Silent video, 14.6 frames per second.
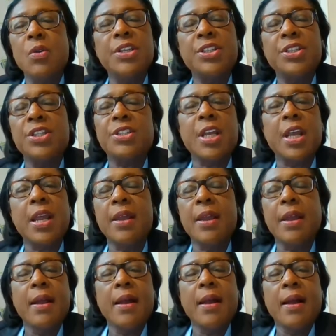Let's just say
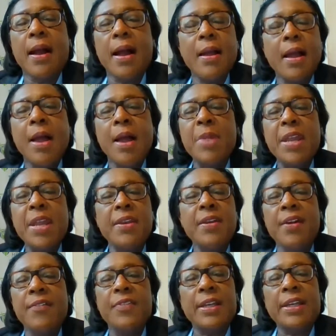I may
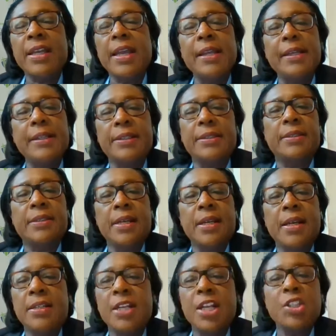hear of a case
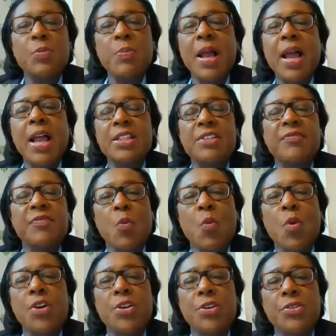that's positive from
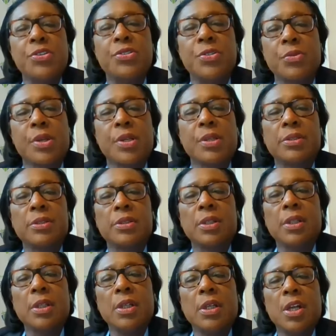one of your students.
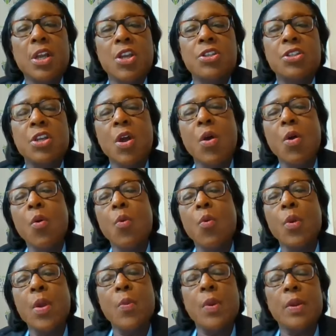So
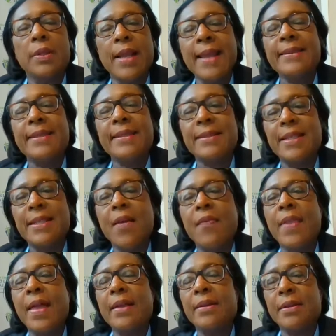we would like to tell
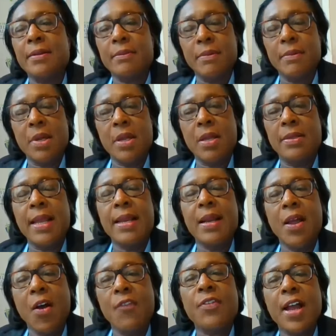that
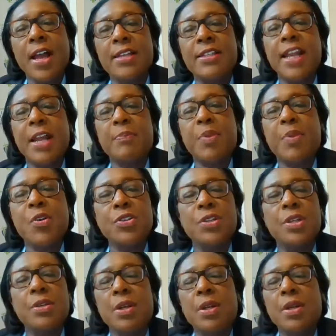health contact
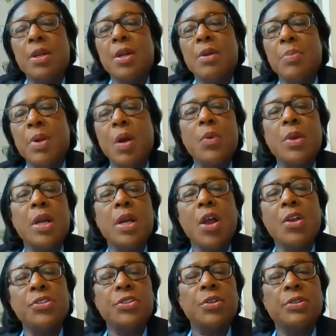person, but we'd
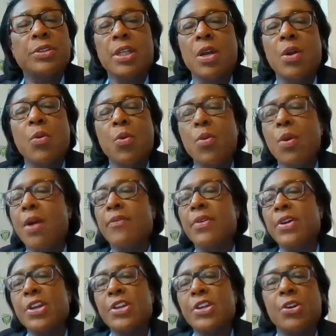also tell
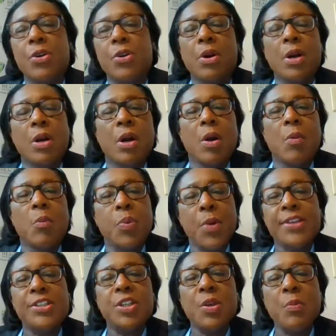whoever is your
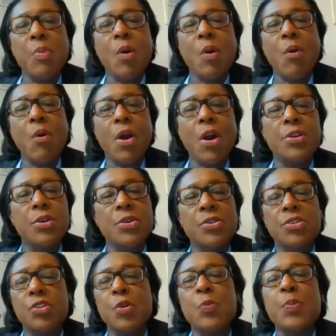principal or your
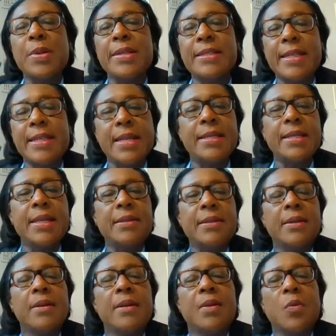superintendent
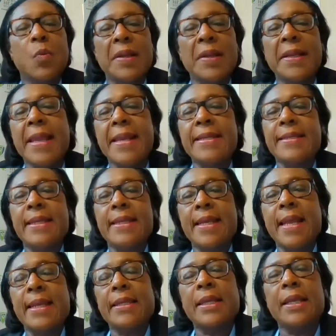related to
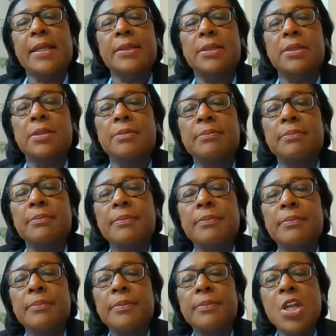that case
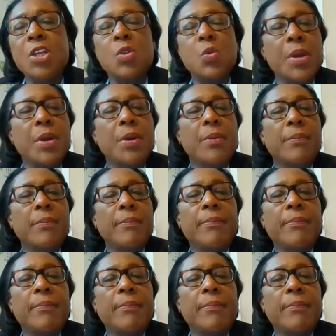as well.